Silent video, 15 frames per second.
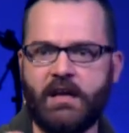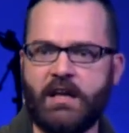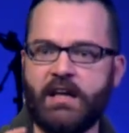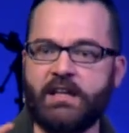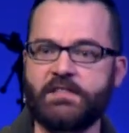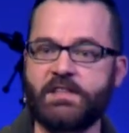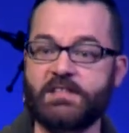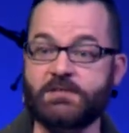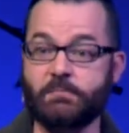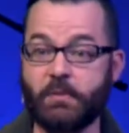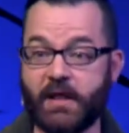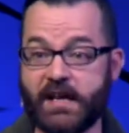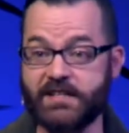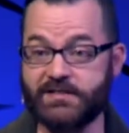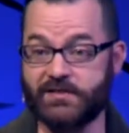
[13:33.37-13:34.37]
in this
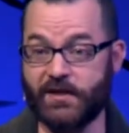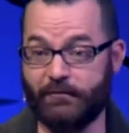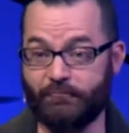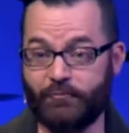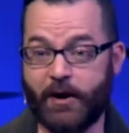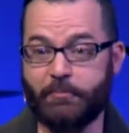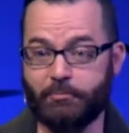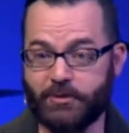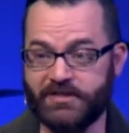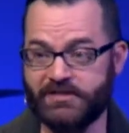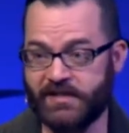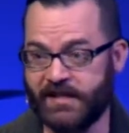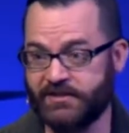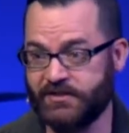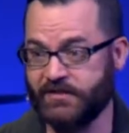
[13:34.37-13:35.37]
place that
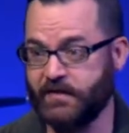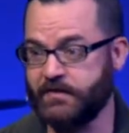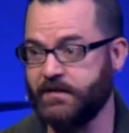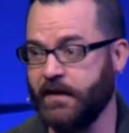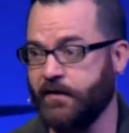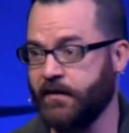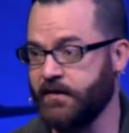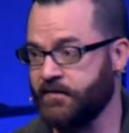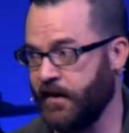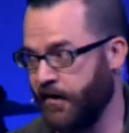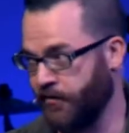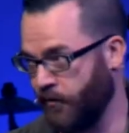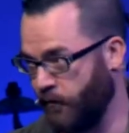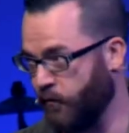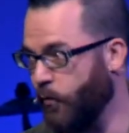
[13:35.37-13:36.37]
represents the tearing
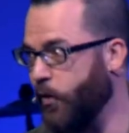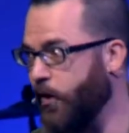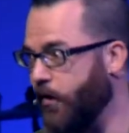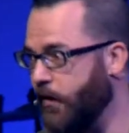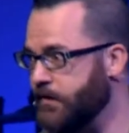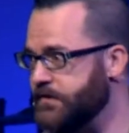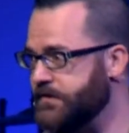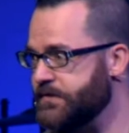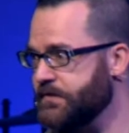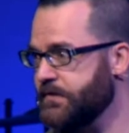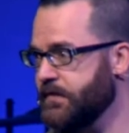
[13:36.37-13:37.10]
down of walls